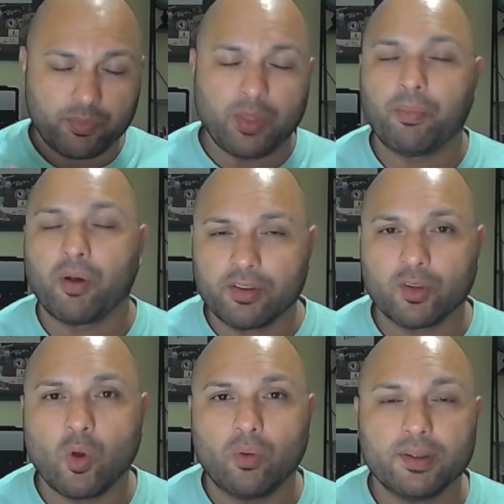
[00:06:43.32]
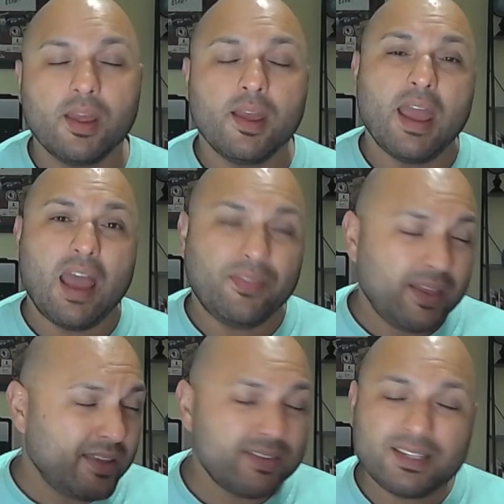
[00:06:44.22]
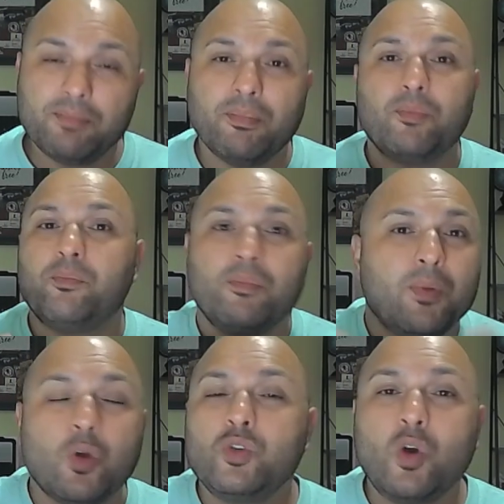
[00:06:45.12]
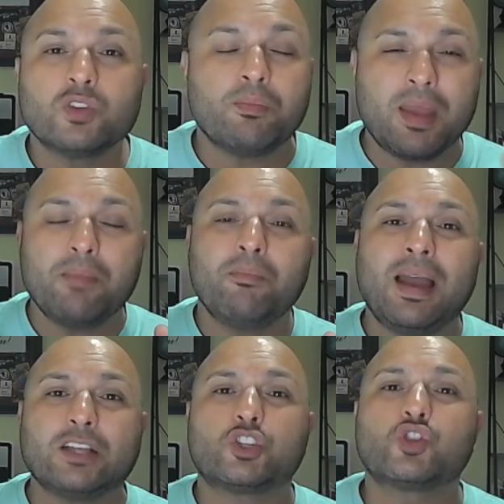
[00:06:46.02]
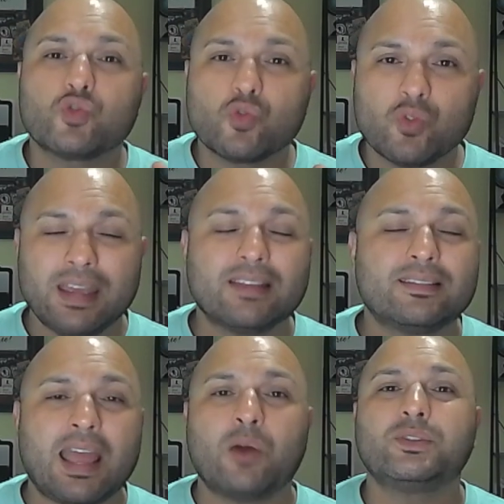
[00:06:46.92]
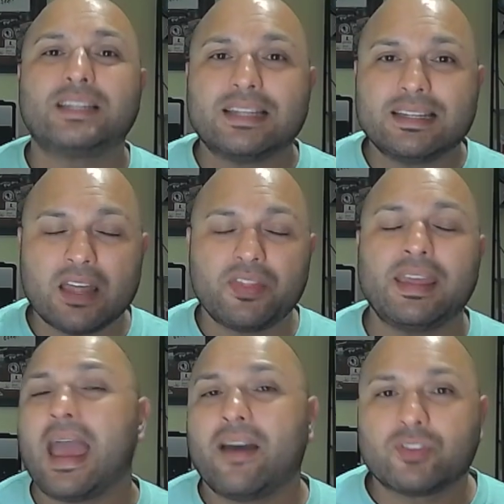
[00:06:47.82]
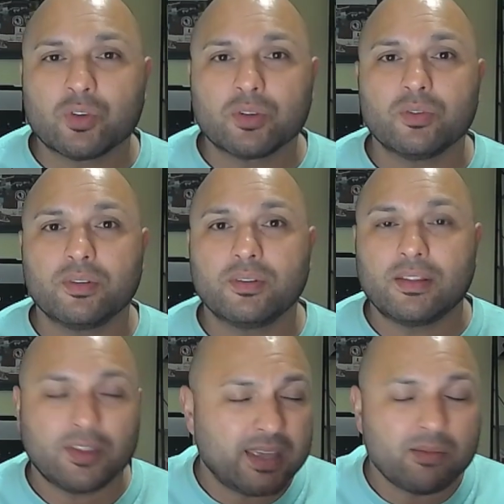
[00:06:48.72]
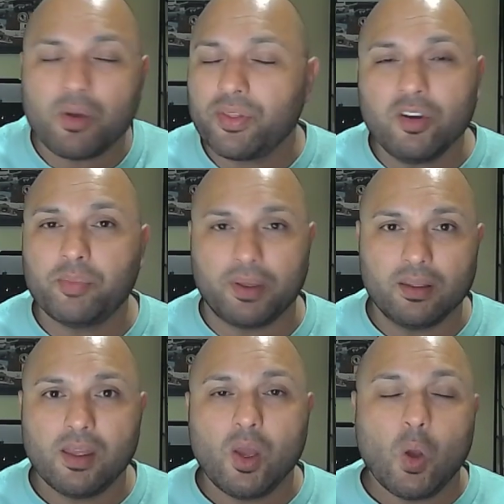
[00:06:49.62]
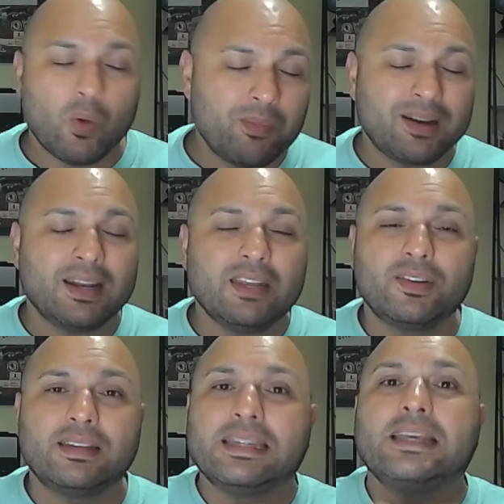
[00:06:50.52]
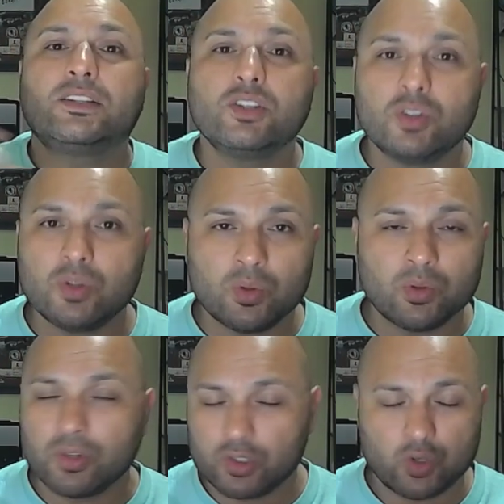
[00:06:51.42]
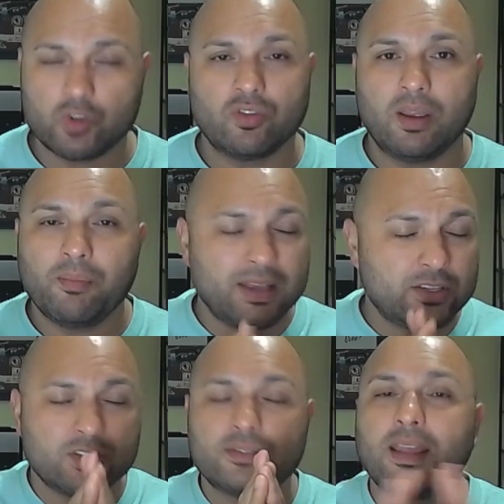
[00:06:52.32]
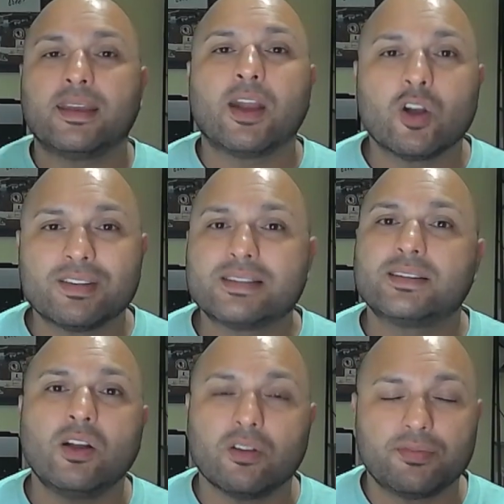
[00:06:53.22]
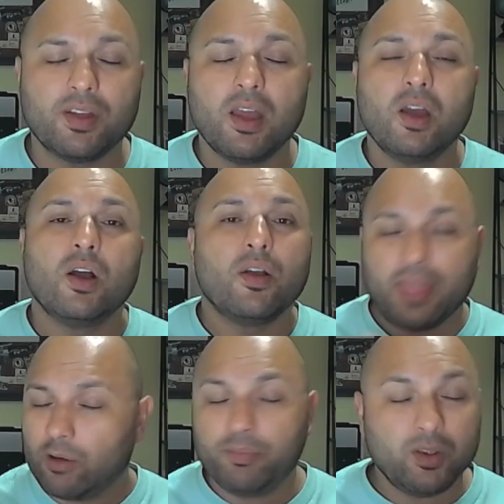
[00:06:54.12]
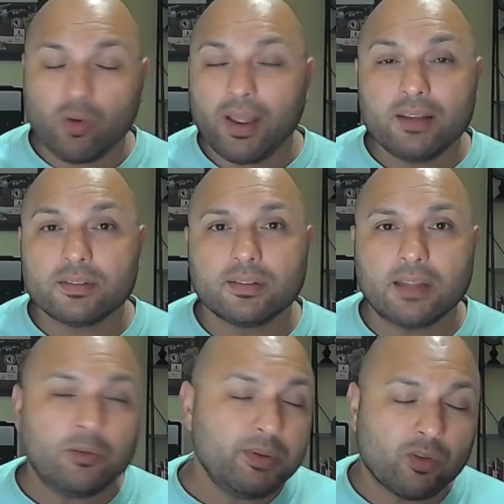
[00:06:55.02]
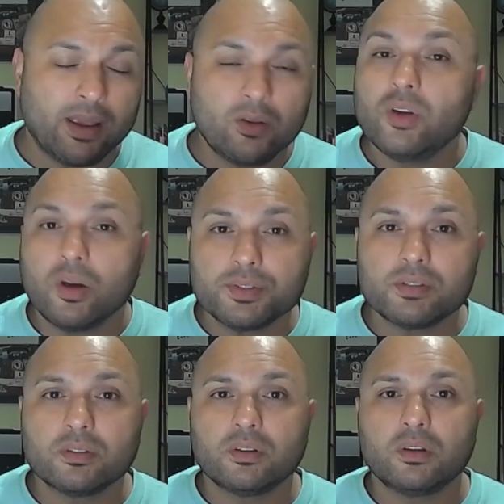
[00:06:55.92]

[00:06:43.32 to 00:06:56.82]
the part of the colon. And they even said, who knows, it might shrink down to nothing after the chemotherapy. We might not even need to do the surgery. It might just take care of itself. That would be great. Who knows?